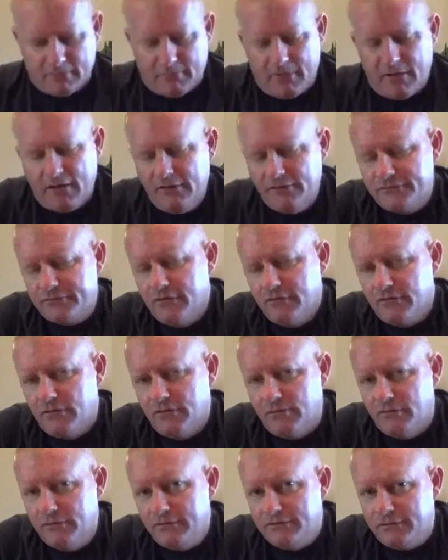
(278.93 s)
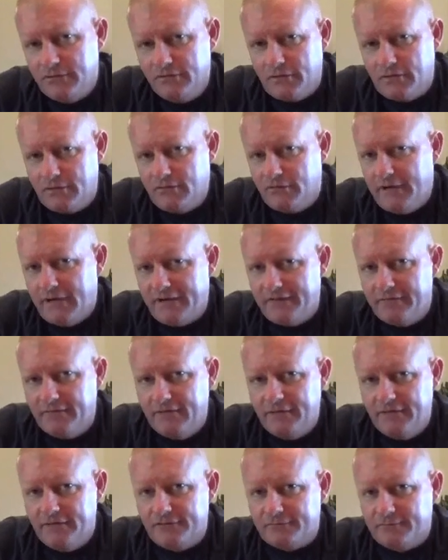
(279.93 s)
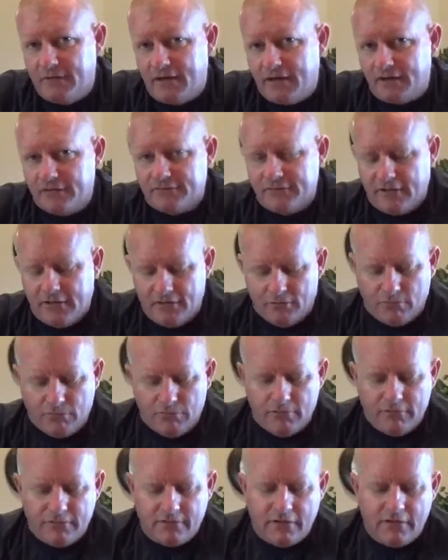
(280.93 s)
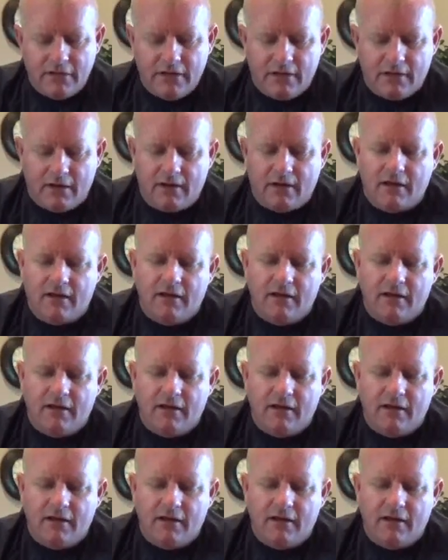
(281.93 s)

I'm also going to, I don't have it in this box and I hadn't ordered it yet,